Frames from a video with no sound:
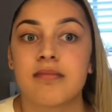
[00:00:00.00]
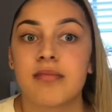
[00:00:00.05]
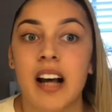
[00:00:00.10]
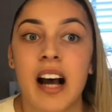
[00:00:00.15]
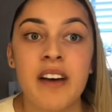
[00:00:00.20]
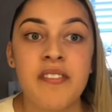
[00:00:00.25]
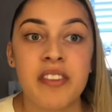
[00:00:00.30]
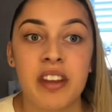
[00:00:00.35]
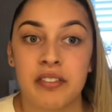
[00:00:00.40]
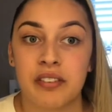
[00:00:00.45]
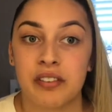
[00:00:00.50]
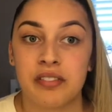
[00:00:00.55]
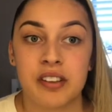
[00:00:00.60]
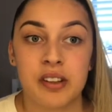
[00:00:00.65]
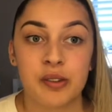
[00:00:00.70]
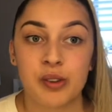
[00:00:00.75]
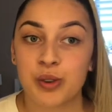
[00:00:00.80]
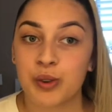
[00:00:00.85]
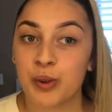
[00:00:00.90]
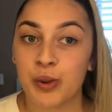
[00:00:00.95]
I've never
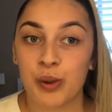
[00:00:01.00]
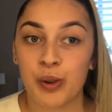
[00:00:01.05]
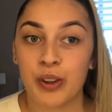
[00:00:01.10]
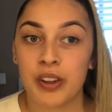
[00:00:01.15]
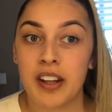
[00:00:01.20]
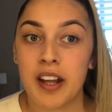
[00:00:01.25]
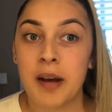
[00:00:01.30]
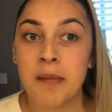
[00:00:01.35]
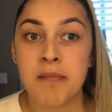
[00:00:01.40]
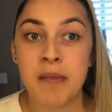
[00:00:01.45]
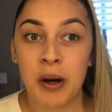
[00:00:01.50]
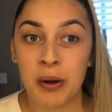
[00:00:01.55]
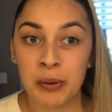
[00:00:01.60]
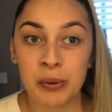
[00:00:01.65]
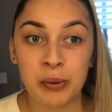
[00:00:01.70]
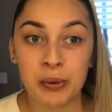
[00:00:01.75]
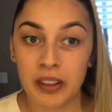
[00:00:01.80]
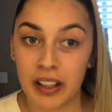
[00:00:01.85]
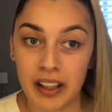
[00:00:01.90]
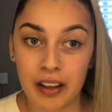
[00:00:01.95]
felt so good in my
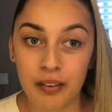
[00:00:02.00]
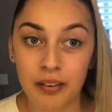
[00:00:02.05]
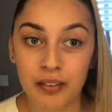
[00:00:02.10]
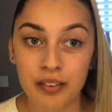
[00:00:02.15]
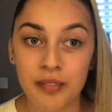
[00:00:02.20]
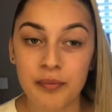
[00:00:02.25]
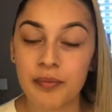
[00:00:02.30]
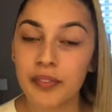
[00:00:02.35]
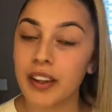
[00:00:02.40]
whole life.